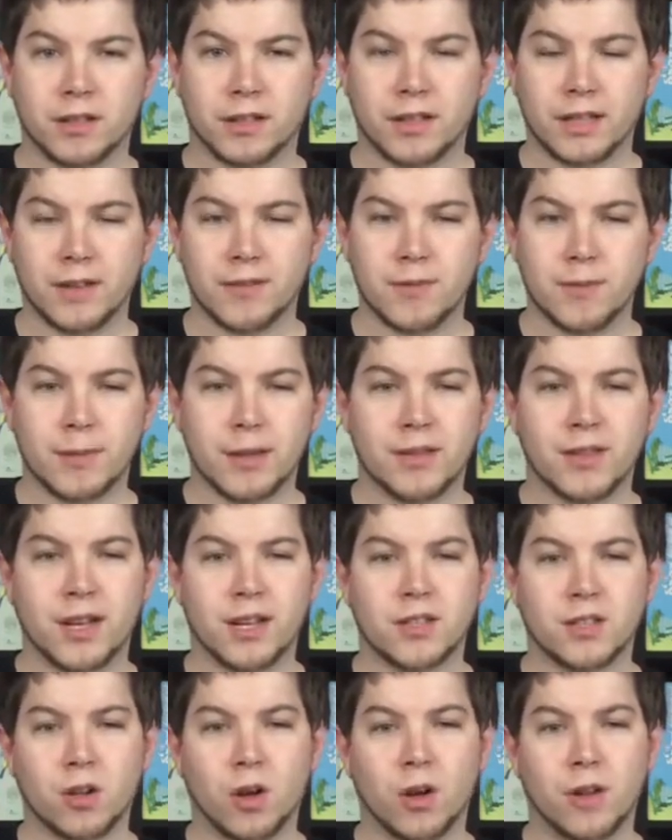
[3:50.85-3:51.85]
give you my
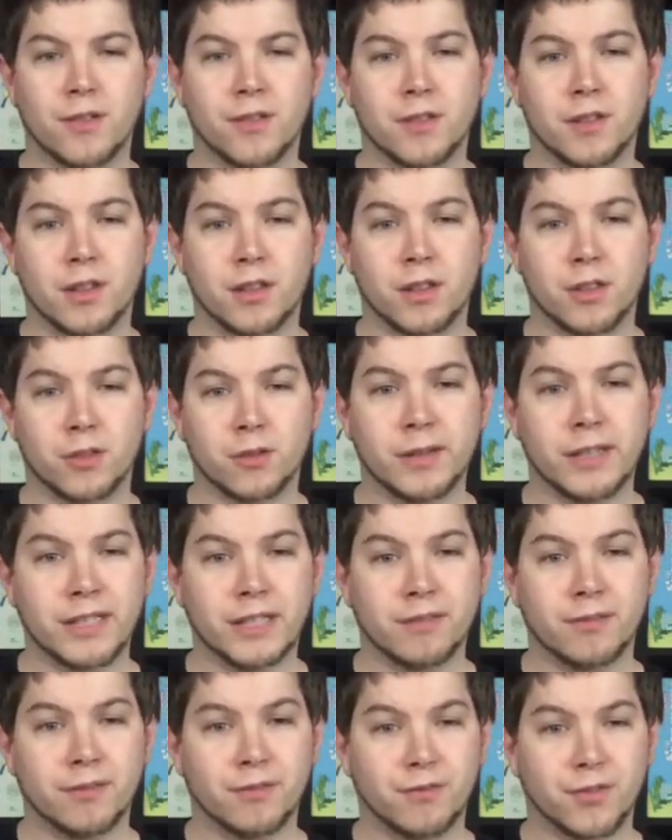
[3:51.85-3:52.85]
thoughts on the 3
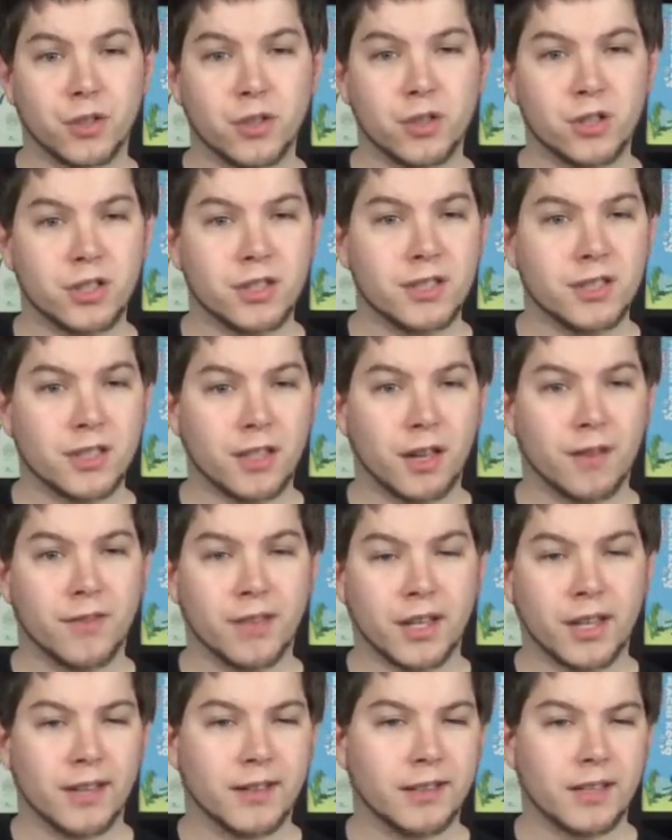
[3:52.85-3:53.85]
different versions of
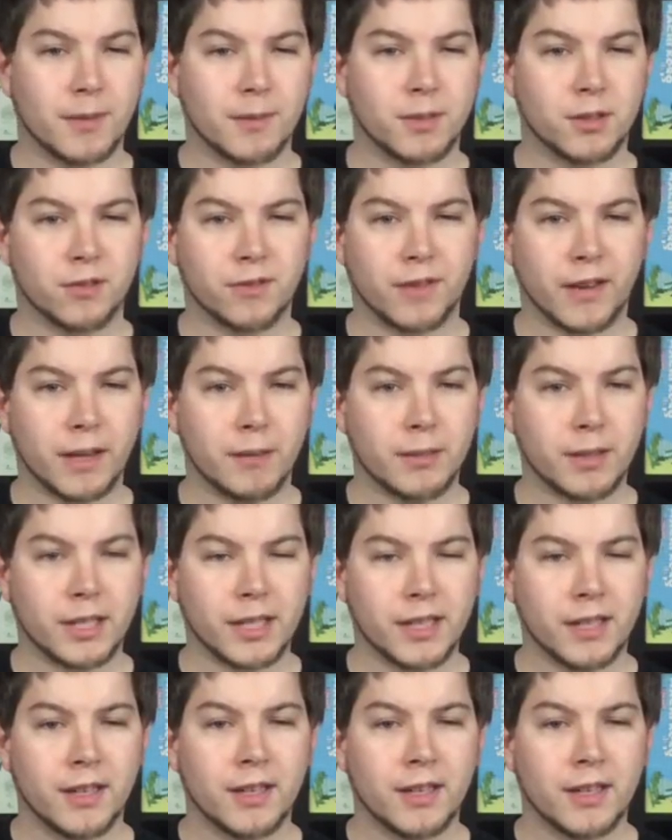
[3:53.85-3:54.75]
the Kingdomino family,